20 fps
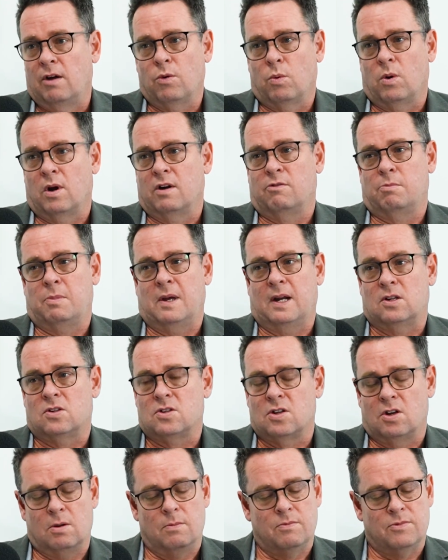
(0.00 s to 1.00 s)
for want of a better
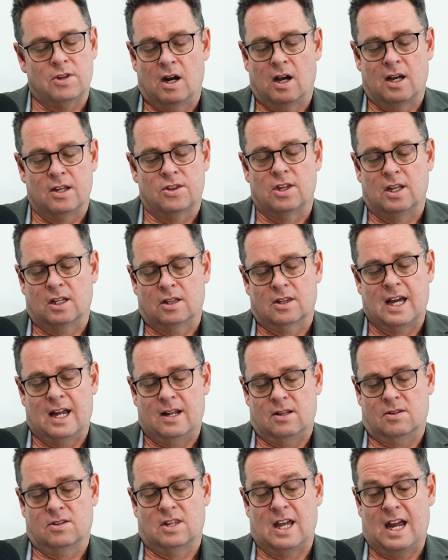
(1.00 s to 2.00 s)
term, then I think
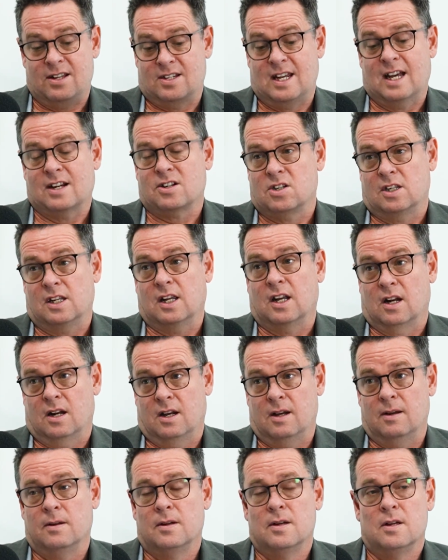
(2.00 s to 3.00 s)
that's actually going
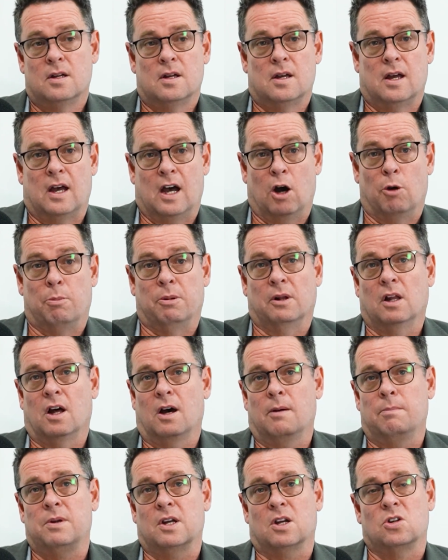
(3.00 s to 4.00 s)
to help a
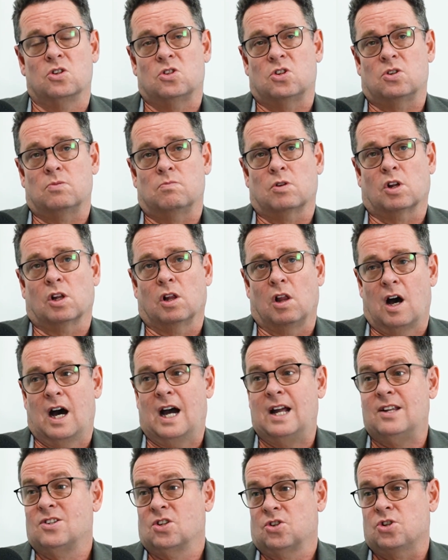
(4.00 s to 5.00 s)
lot, because
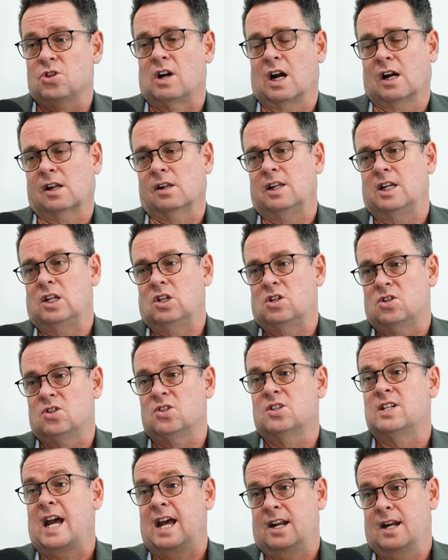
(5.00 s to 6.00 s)
clients are struggling to
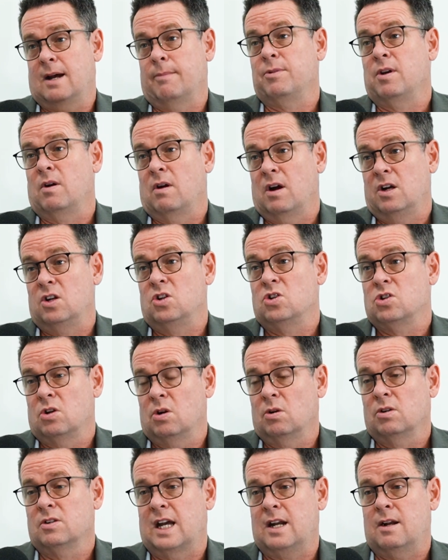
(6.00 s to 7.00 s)
stand up their own
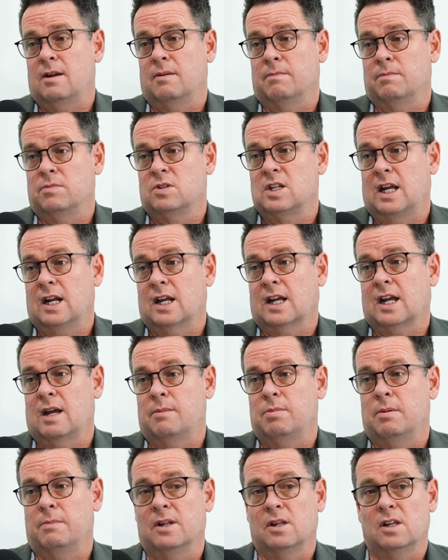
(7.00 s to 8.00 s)
internal data
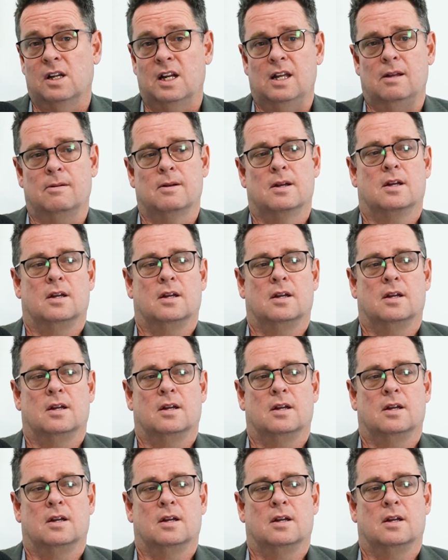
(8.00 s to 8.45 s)
capability.